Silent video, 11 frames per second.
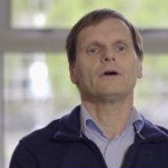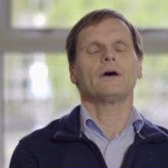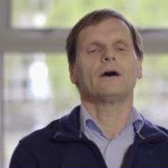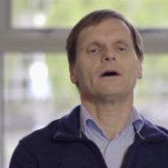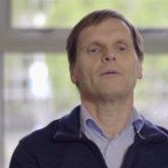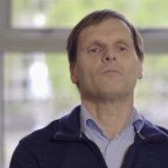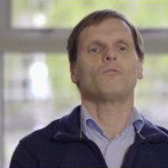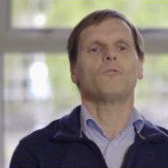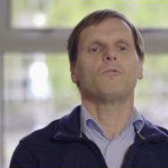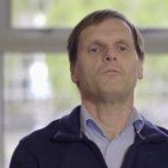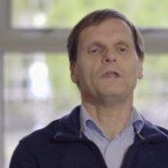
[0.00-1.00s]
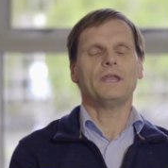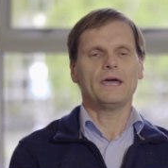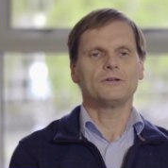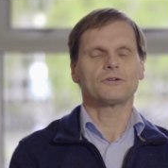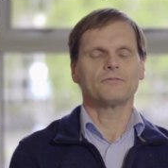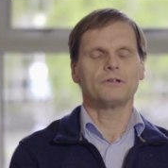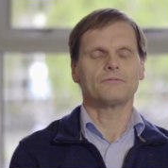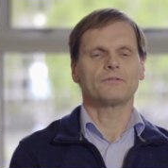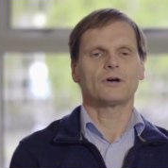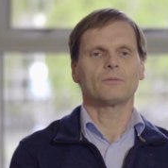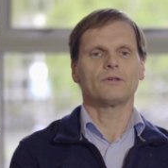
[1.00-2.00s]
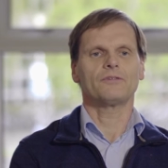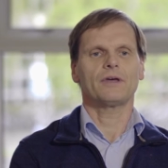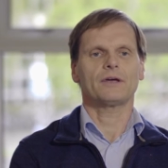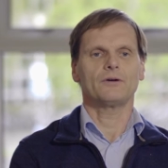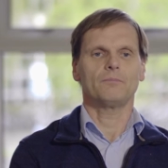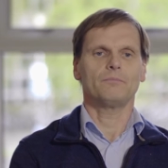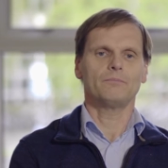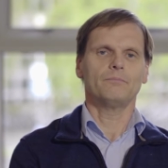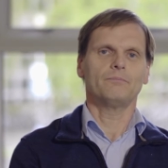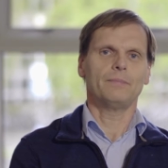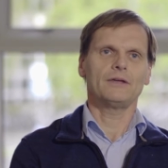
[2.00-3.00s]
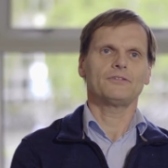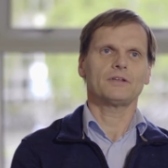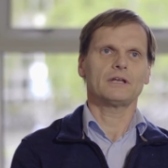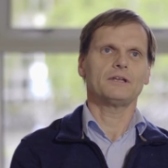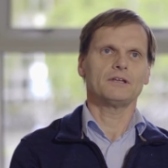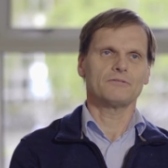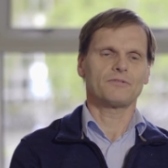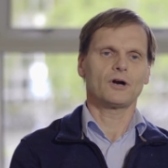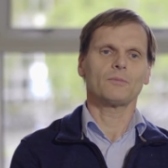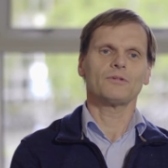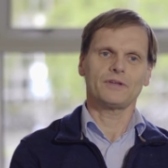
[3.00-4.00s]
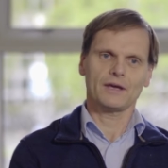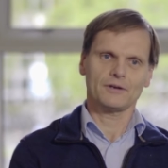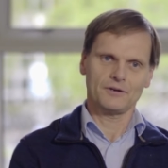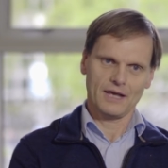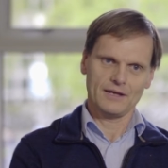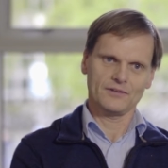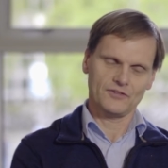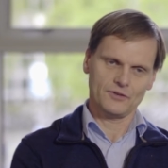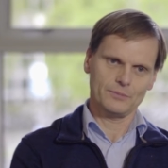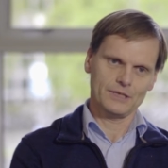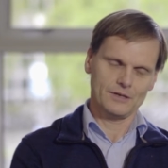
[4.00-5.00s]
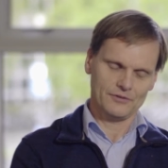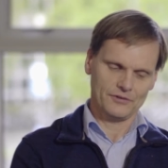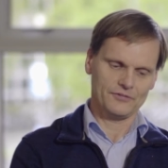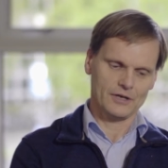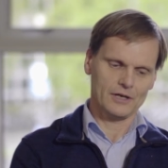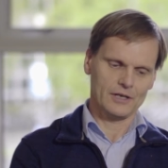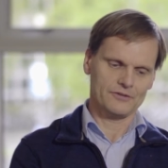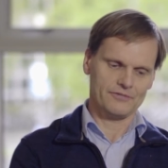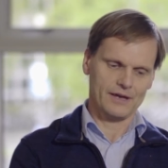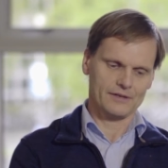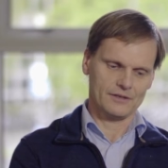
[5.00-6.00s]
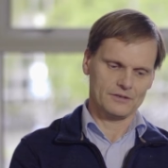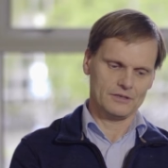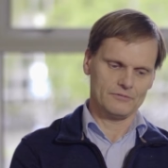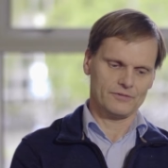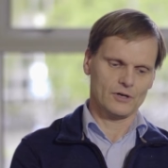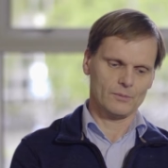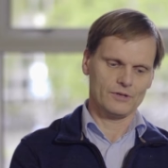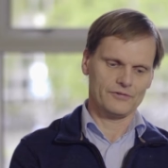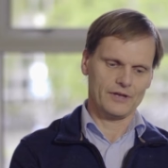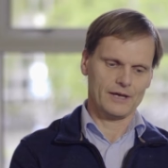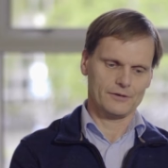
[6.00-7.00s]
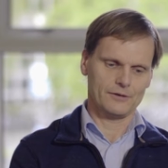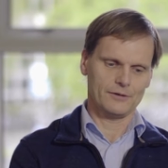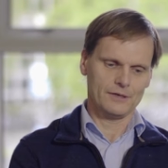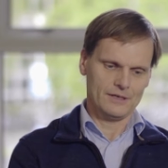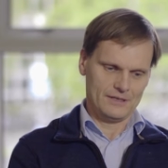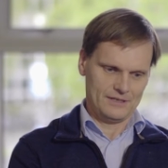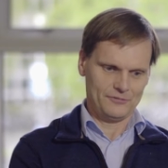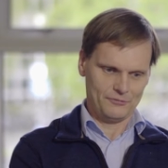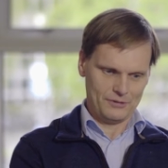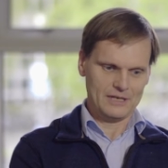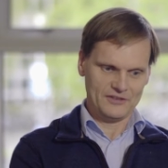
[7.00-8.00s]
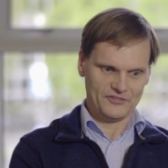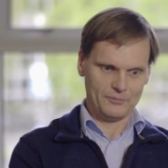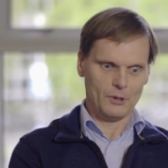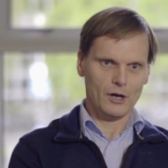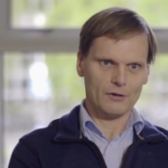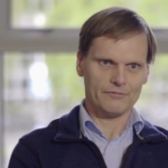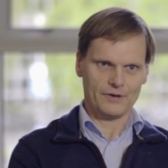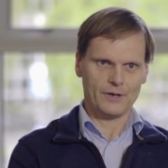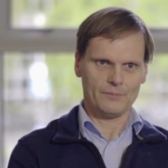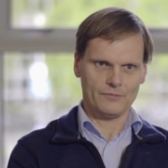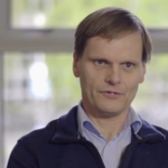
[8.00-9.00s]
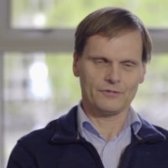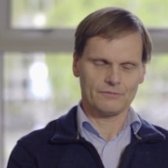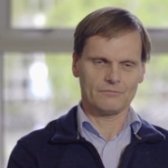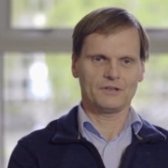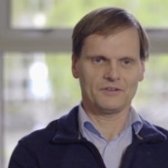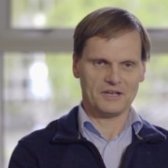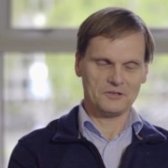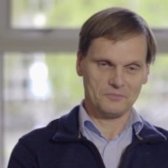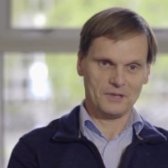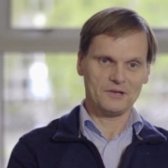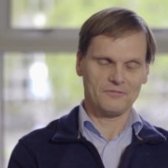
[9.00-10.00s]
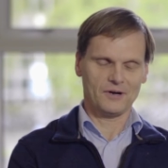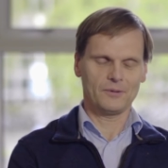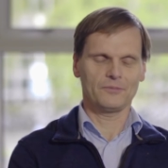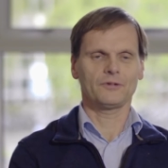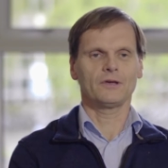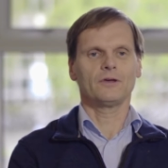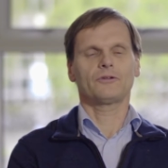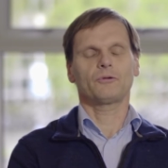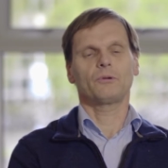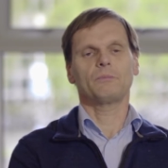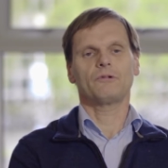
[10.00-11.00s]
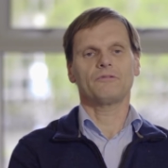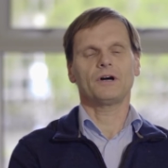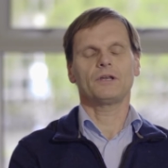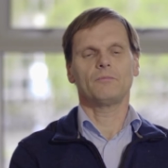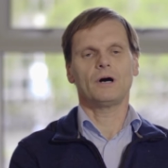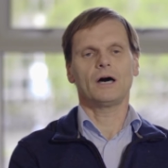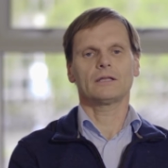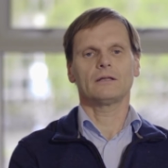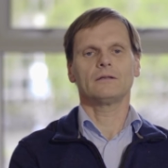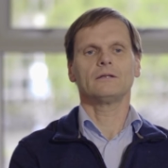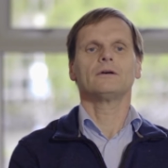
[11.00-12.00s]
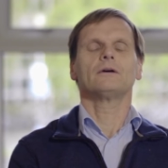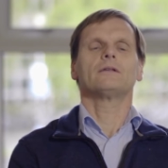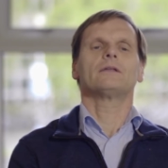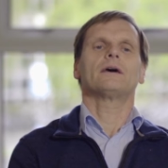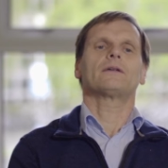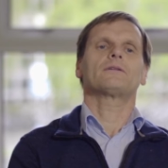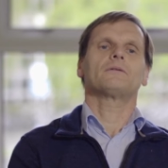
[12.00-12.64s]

the nature of the informal sector. Basically, the informal sector tends to be, there's a stylized fact that the informal sector is really small firms as against big firms. So we provide a model that